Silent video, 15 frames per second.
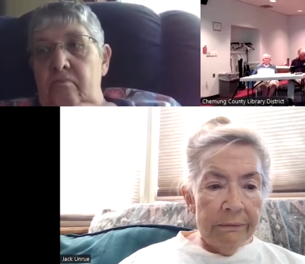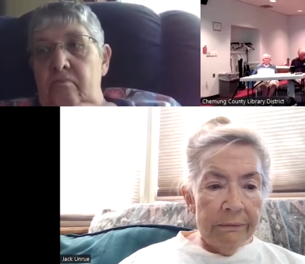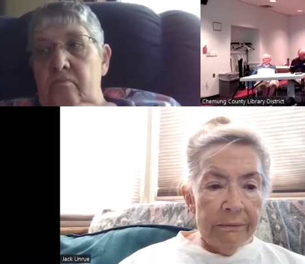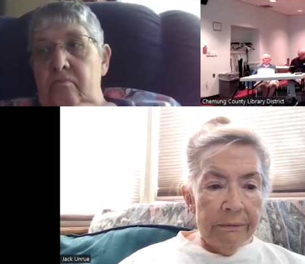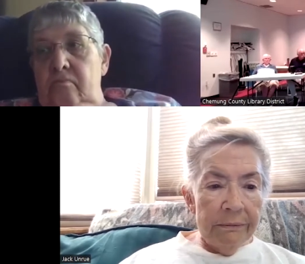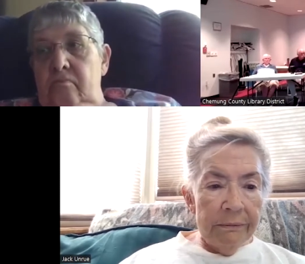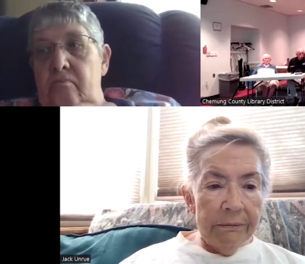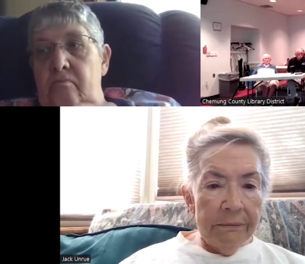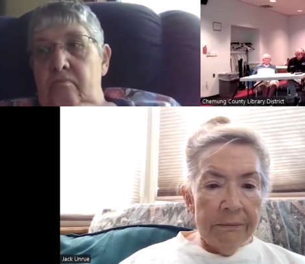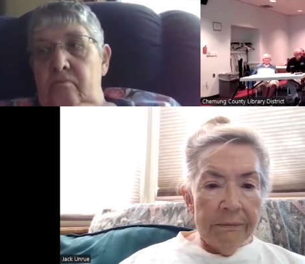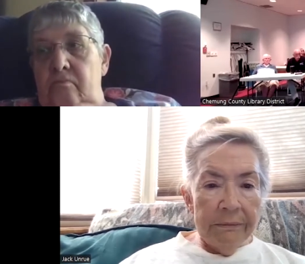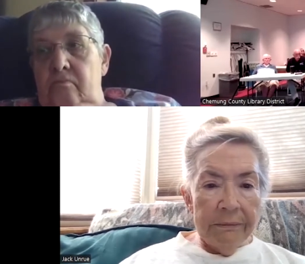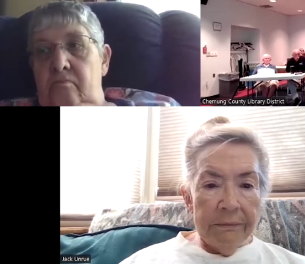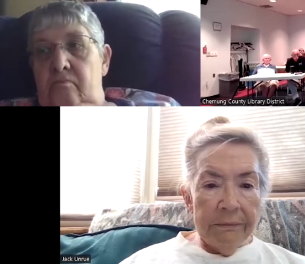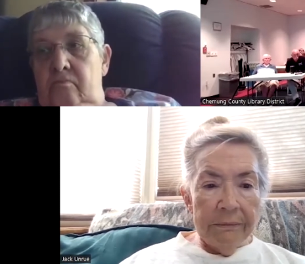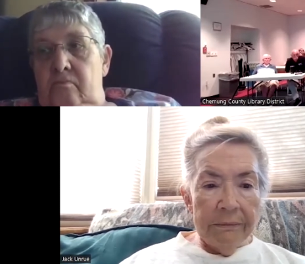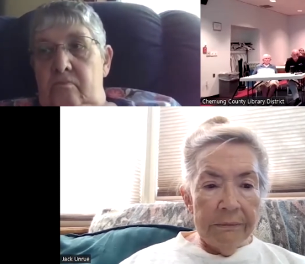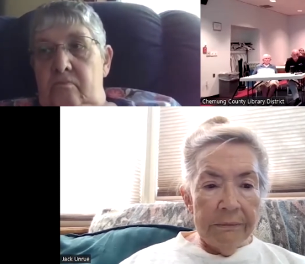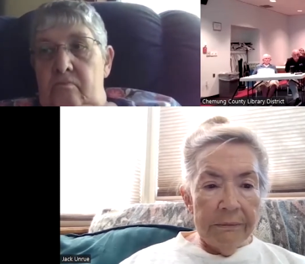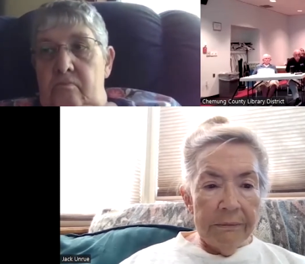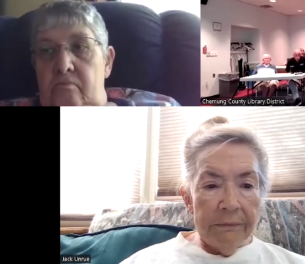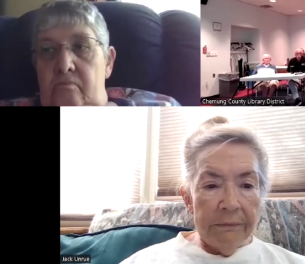
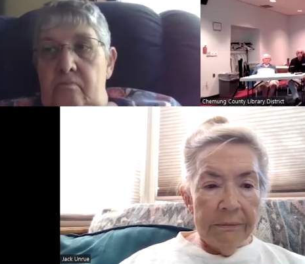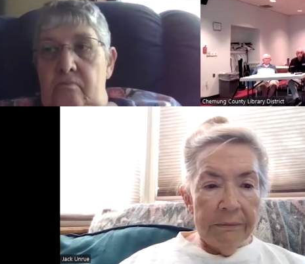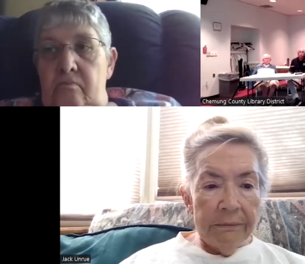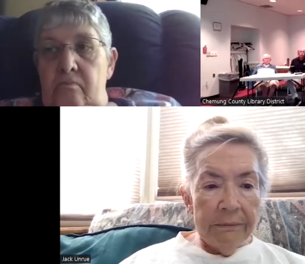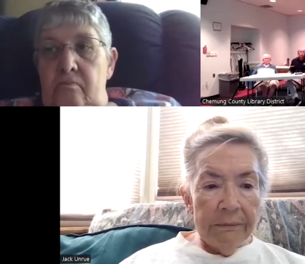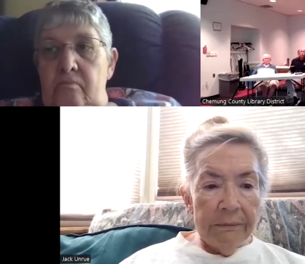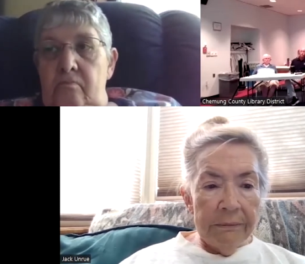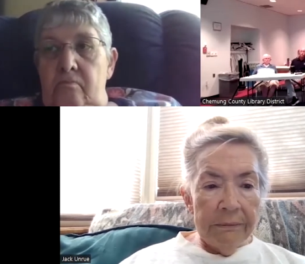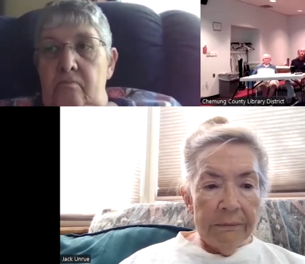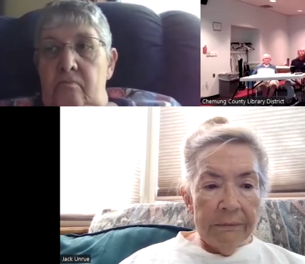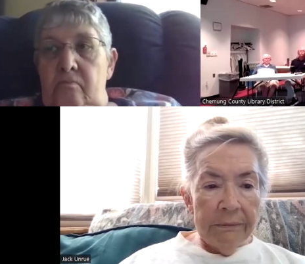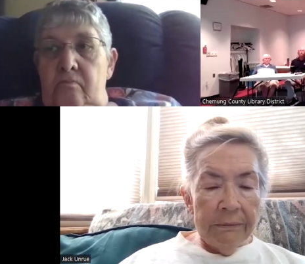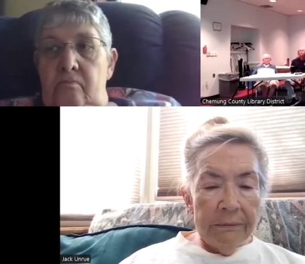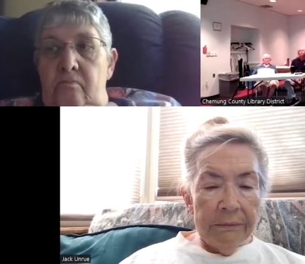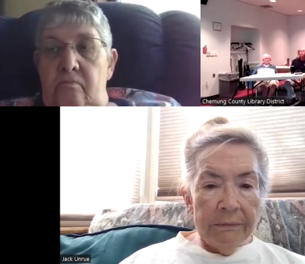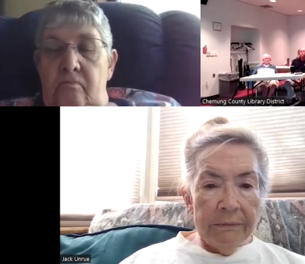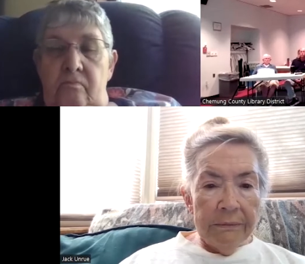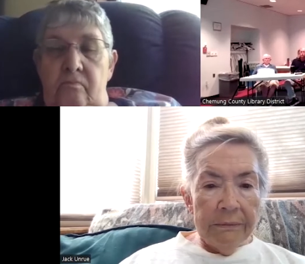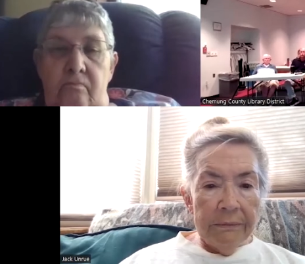(no one is talking)